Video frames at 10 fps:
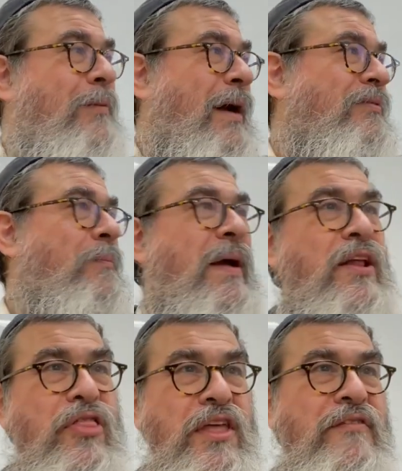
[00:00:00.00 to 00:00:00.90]
becomes a petty
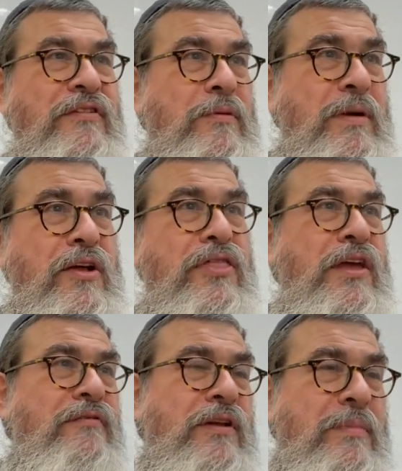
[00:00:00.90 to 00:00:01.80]
thief and a bigger
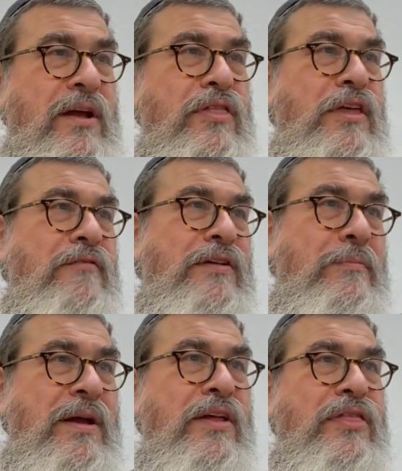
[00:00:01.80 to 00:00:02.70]
thief and a bigger thief and a
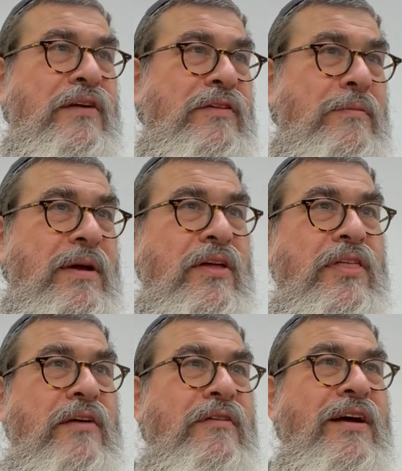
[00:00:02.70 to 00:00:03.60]
bigger thief and a bigger thief.